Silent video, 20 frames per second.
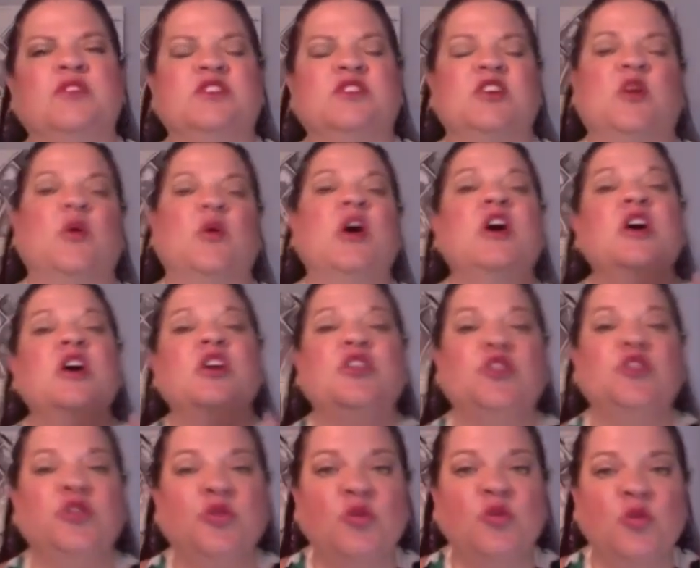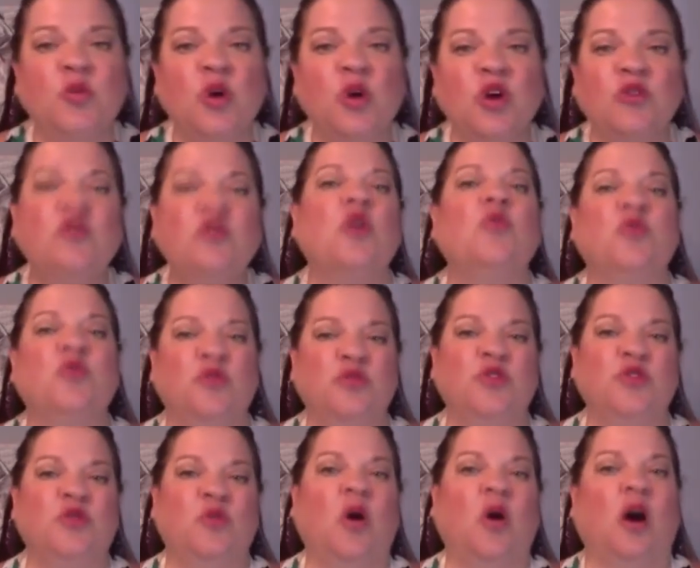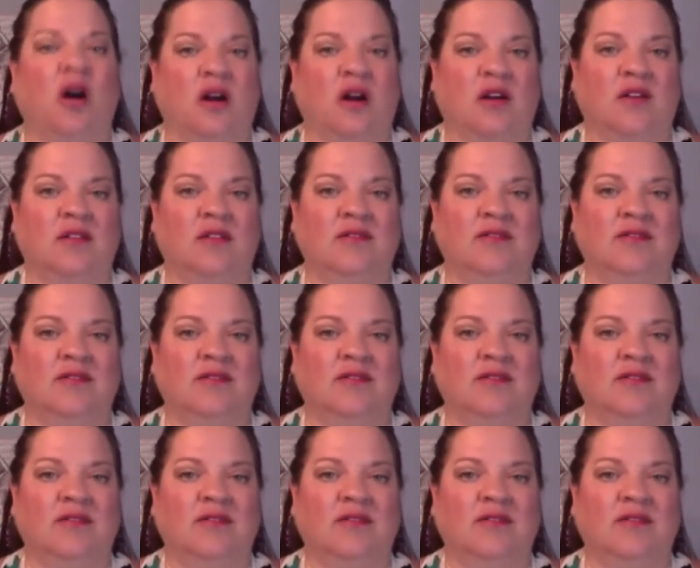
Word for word: So you know who you are.